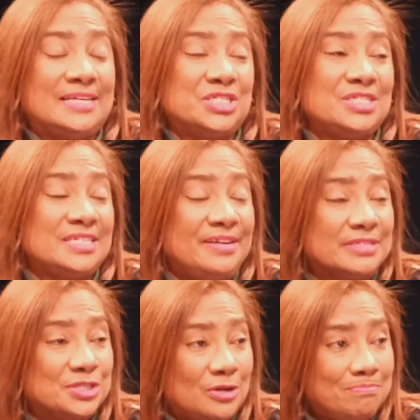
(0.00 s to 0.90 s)
Expectations
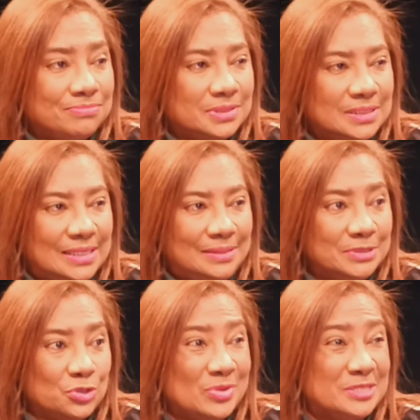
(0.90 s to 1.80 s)
never stop.
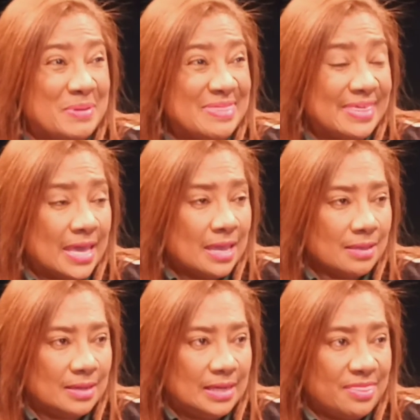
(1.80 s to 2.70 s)
It's always been there.
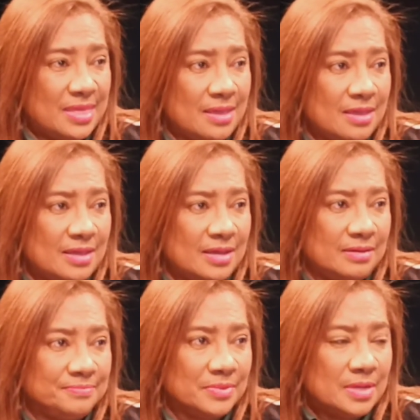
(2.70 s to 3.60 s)
I think
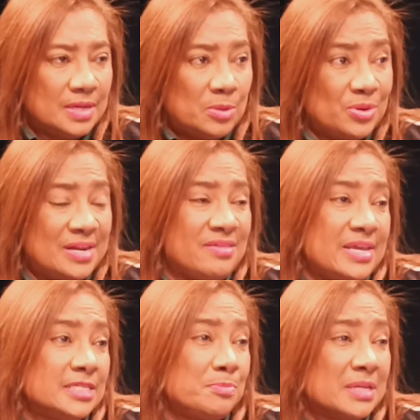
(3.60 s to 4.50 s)
already
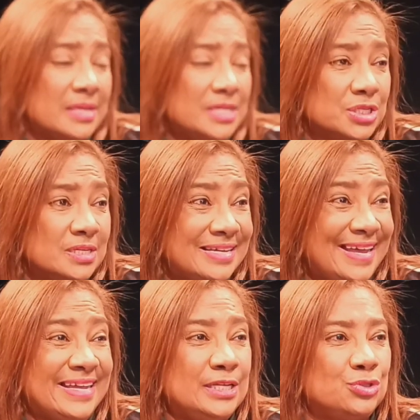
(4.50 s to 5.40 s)
the expectation
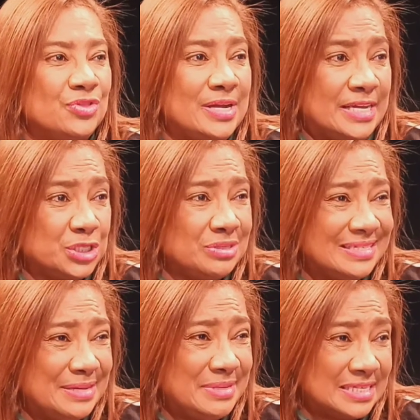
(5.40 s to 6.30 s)
getting into the
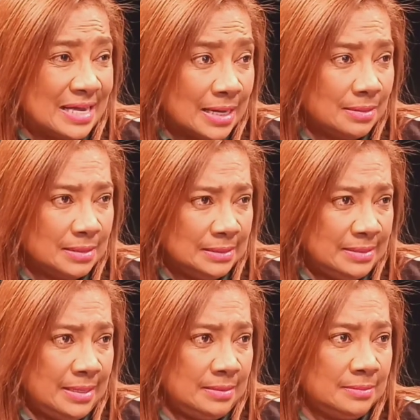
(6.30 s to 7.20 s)
national team is high.
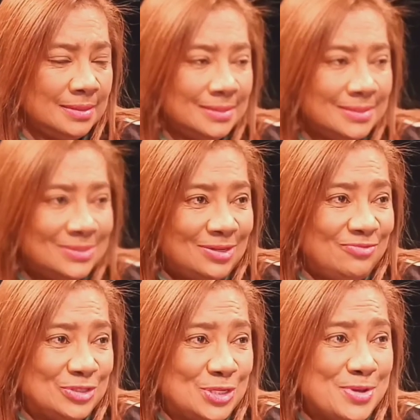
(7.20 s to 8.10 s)
And then,
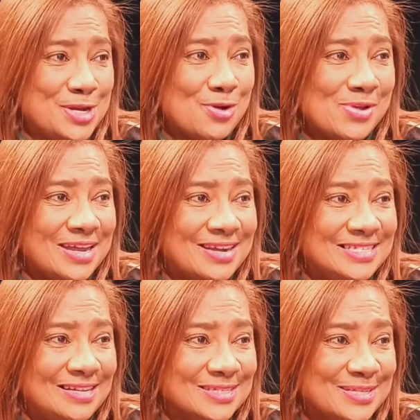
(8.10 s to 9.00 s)
obviously, we know we're a
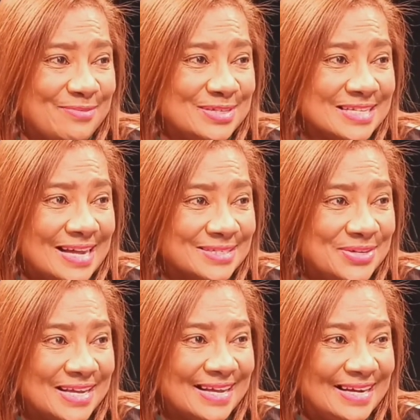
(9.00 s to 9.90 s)
results-driven
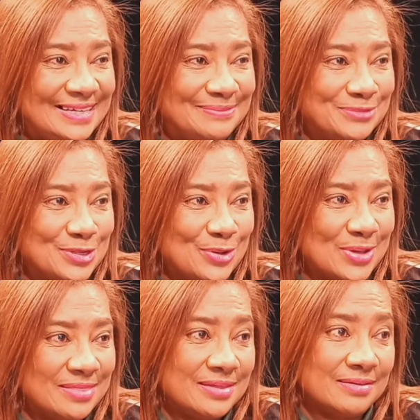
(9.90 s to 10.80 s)
country, you
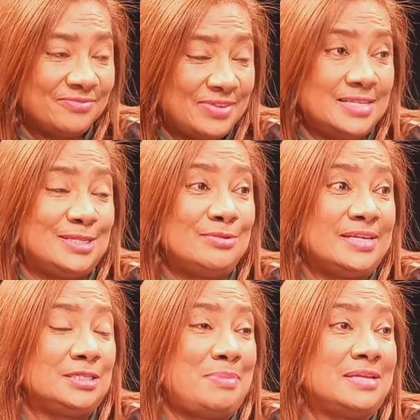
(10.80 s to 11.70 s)
know, and the fans
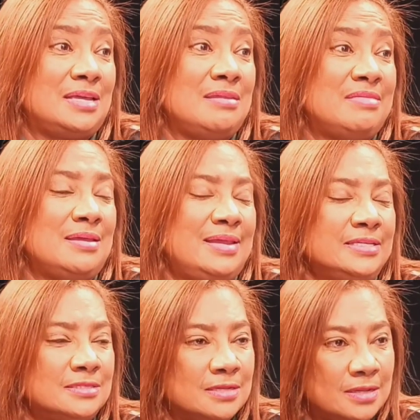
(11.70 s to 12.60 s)
don't expect anything
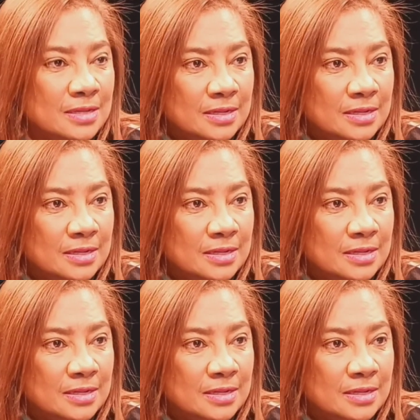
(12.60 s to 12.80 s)
less.